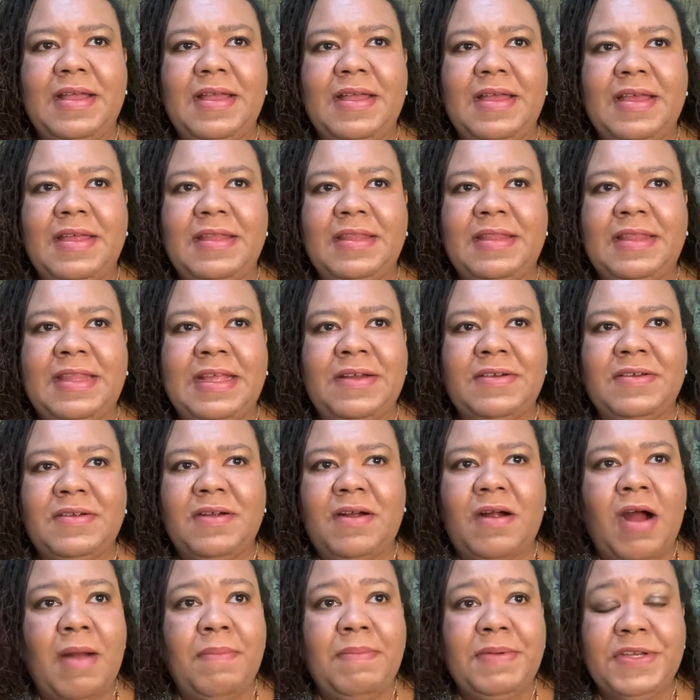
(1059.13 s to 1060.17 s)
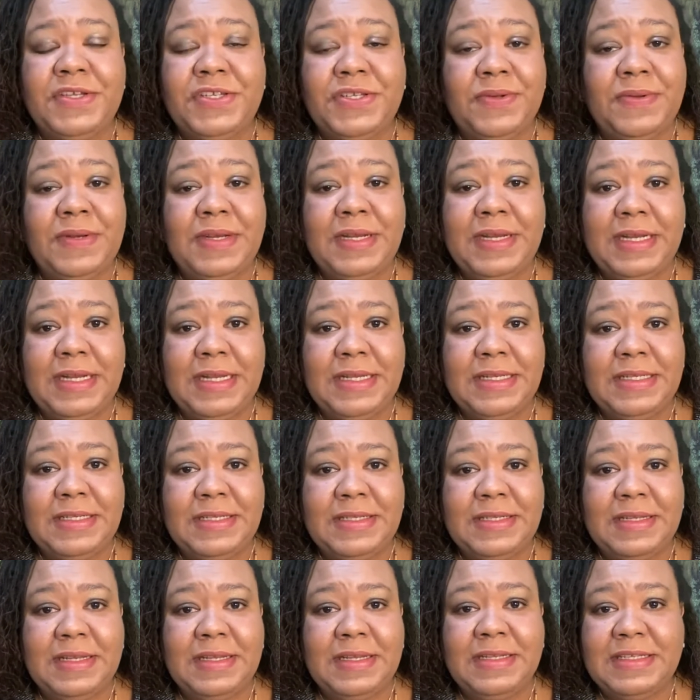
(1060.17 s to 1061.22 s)
there are opportunities,
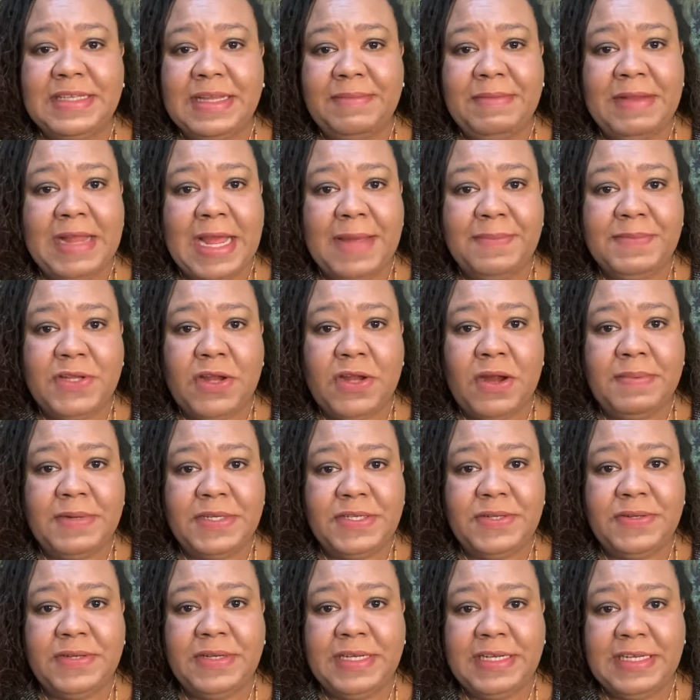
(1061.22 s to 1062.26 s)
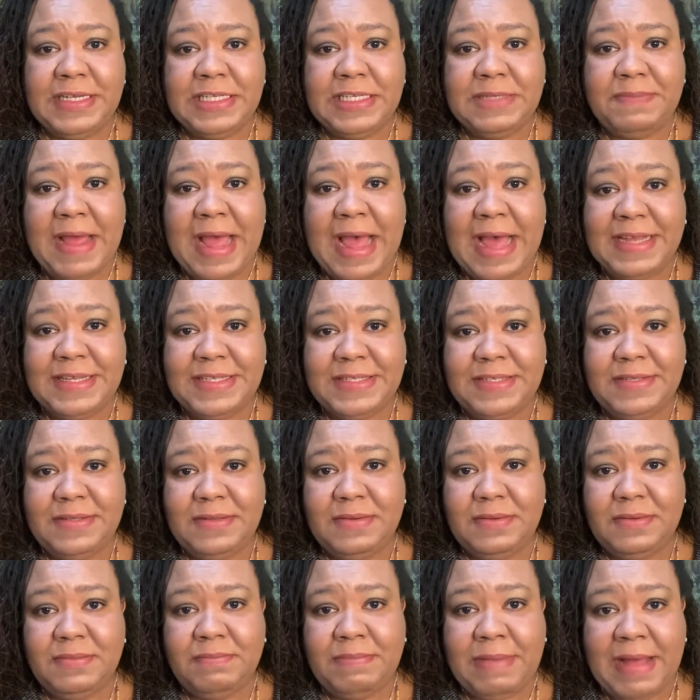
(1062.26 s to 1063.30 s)
and sometimes opportunities pass
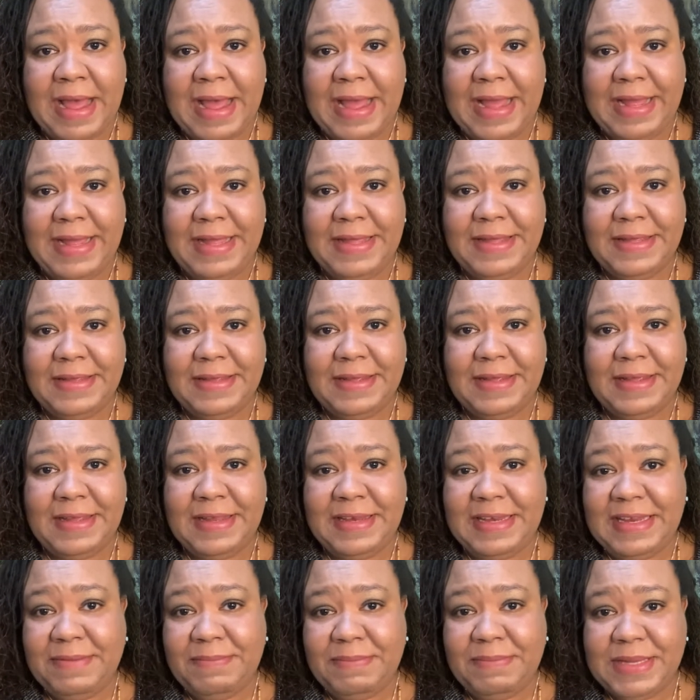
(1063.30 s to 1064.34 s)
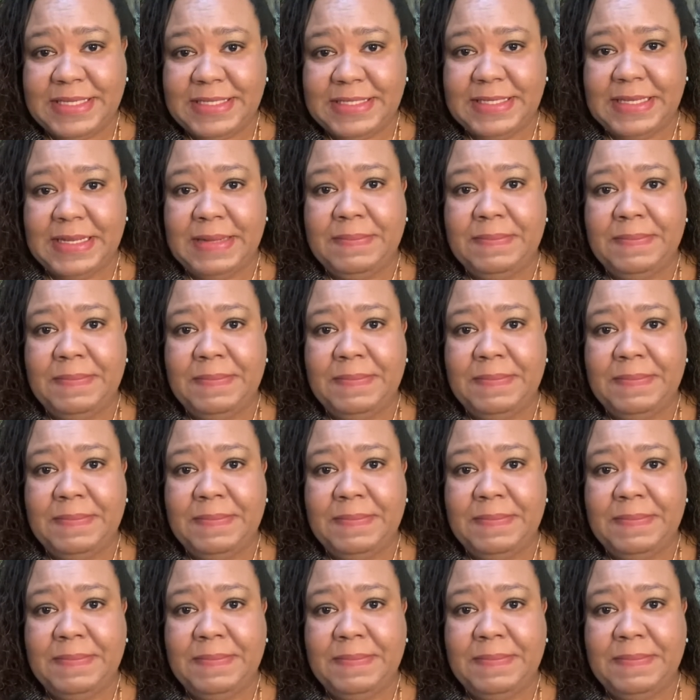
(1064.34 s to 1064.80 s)
by and you miss them.